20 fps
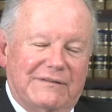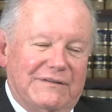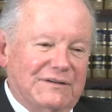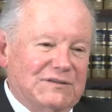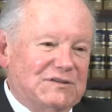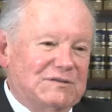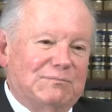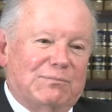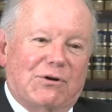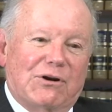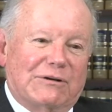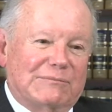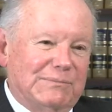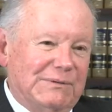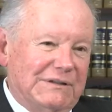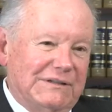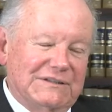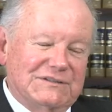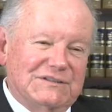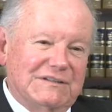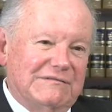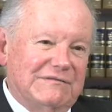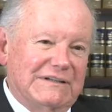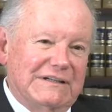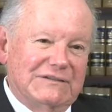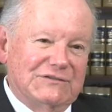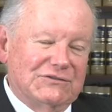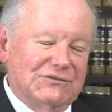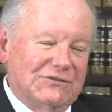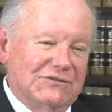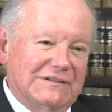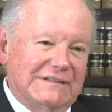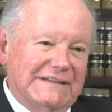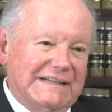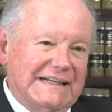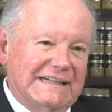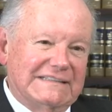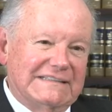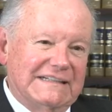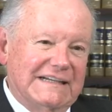of the spark plugs in Ventura at
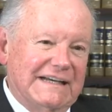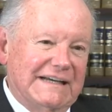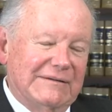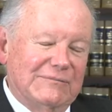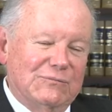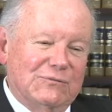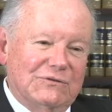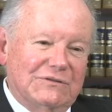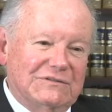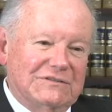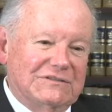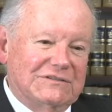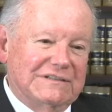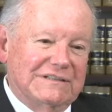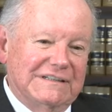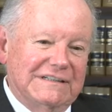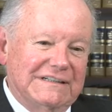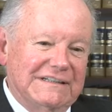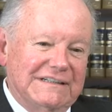that time was